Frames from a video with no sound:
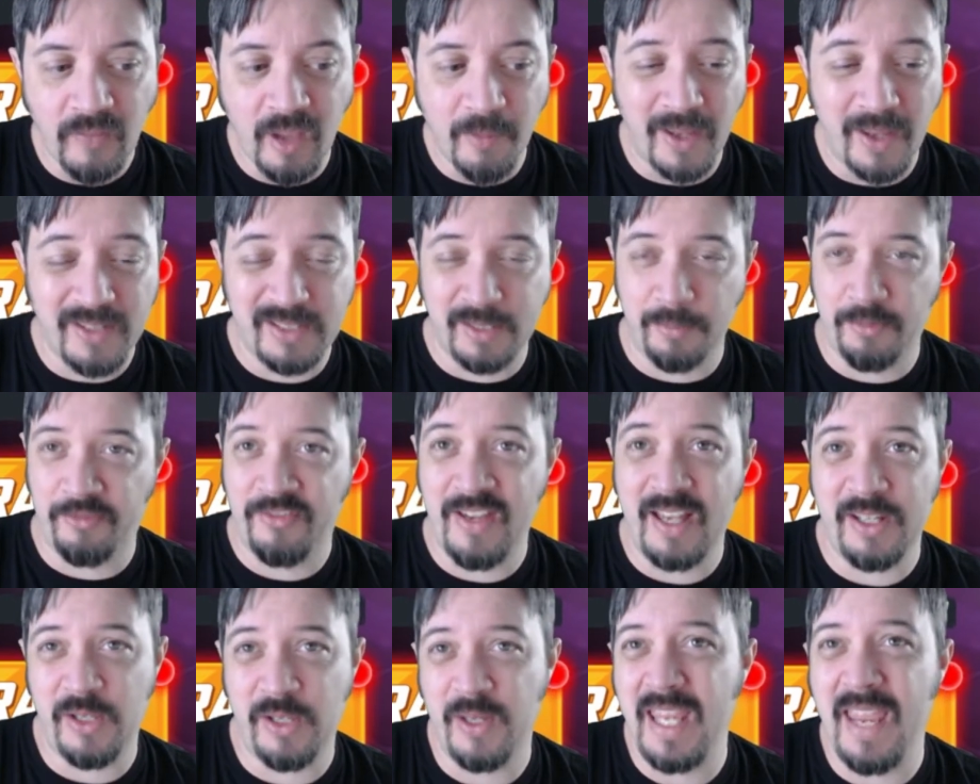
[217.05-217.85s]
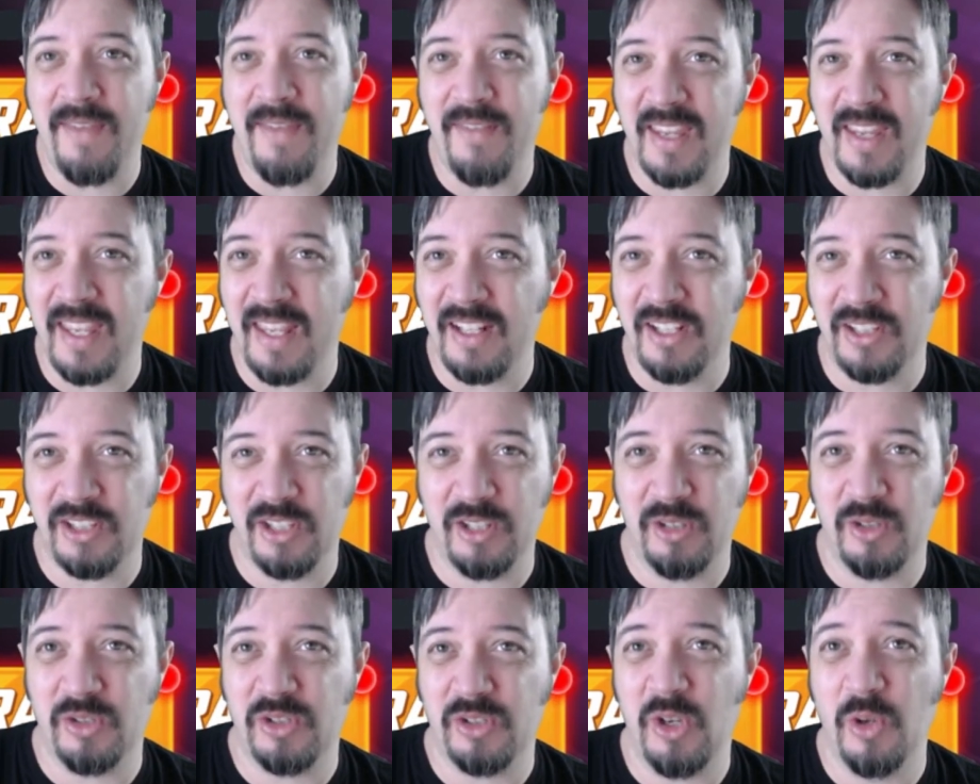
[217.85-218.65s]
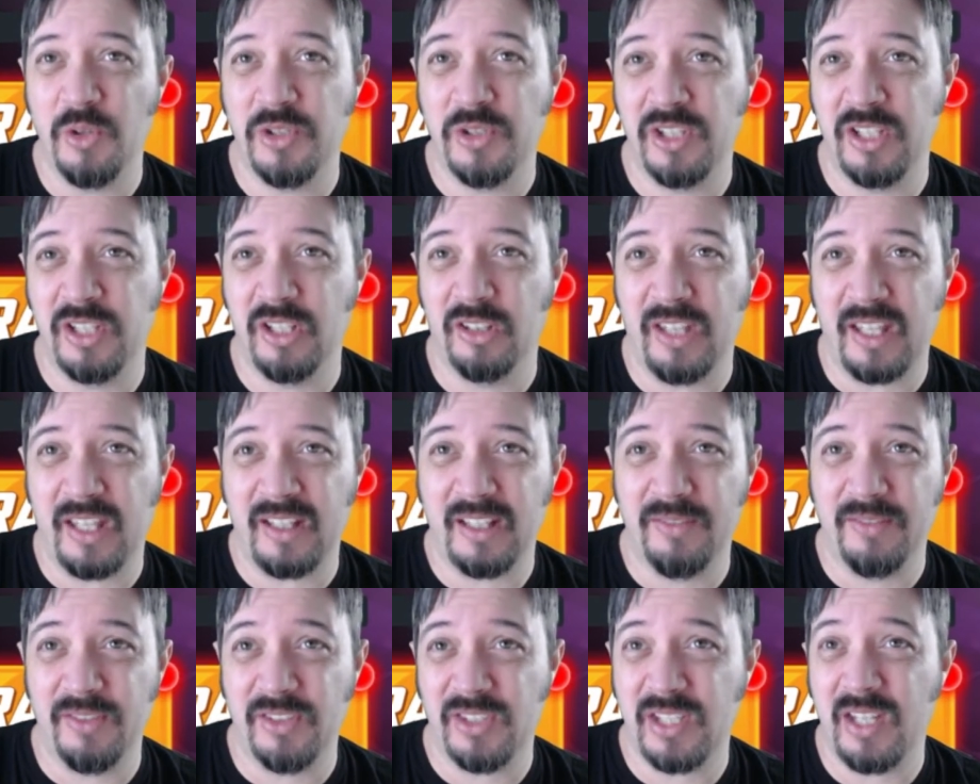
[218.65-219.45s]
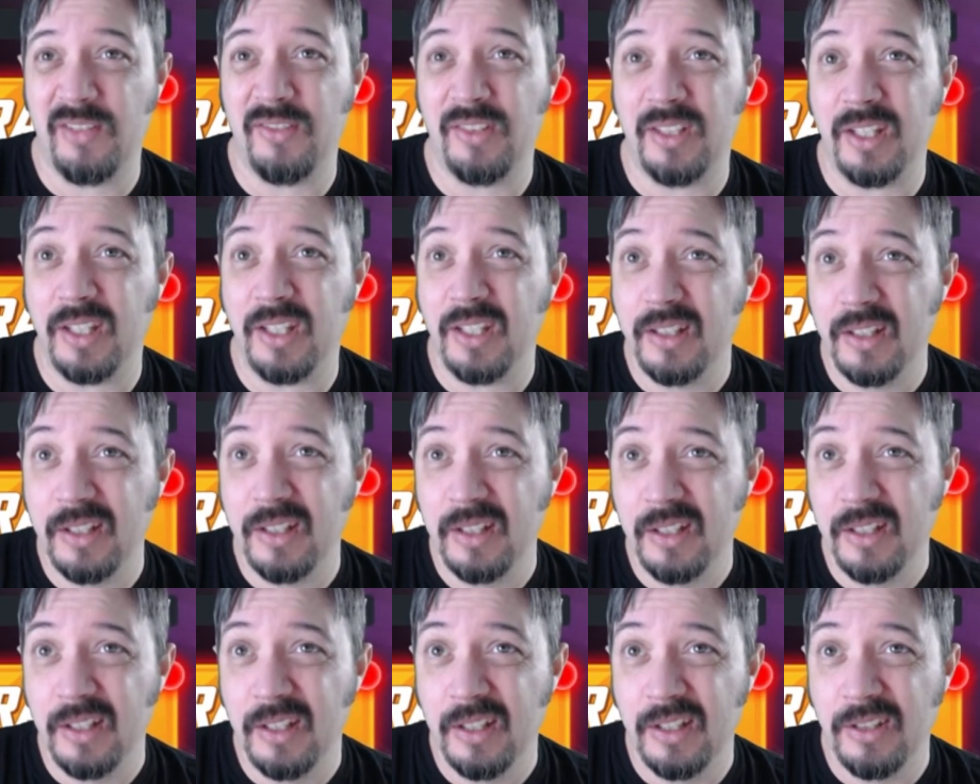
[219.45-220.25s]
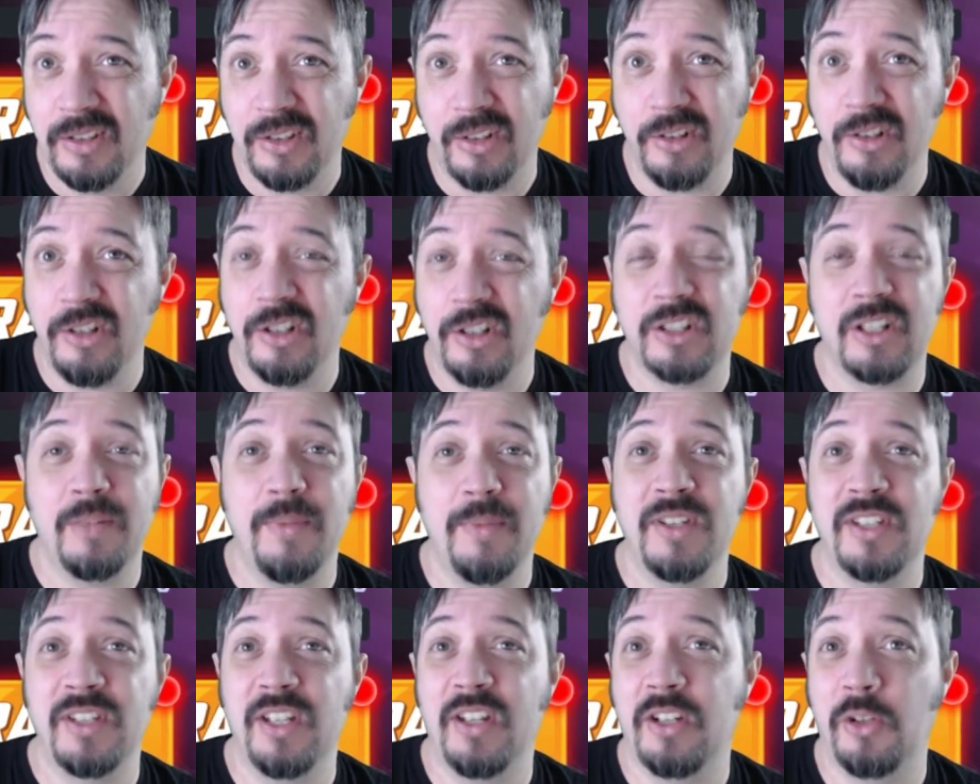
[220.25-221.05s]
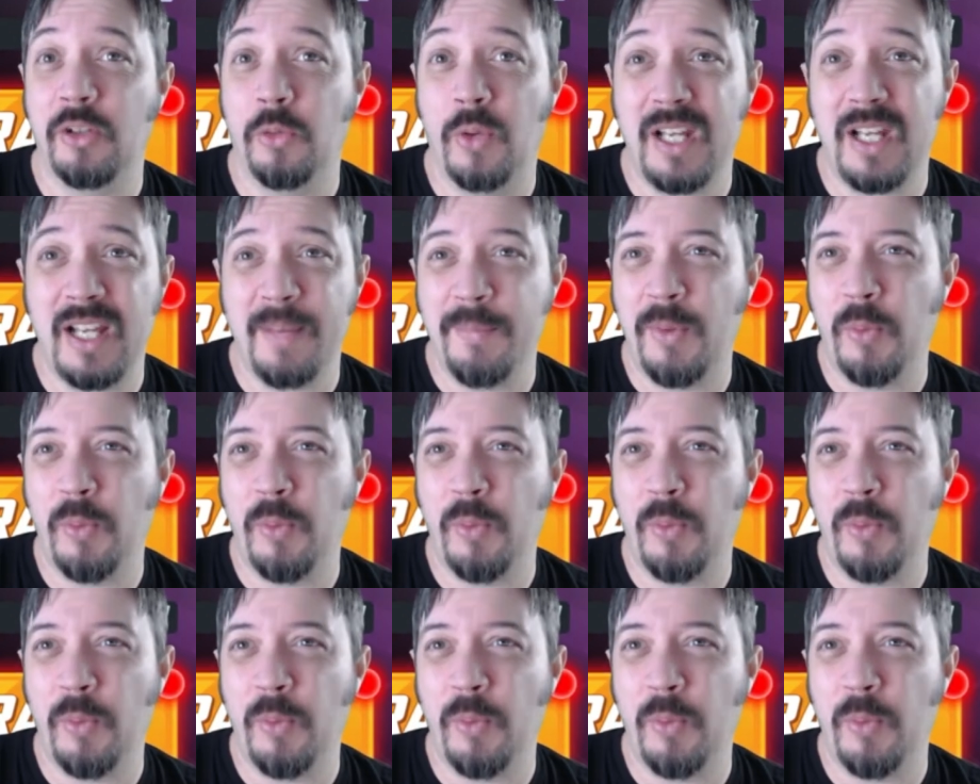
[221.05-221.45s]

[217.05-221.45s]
By the simple fact, you can't even get into those nodes until like level 70. So you're just going to be sitting there waiting.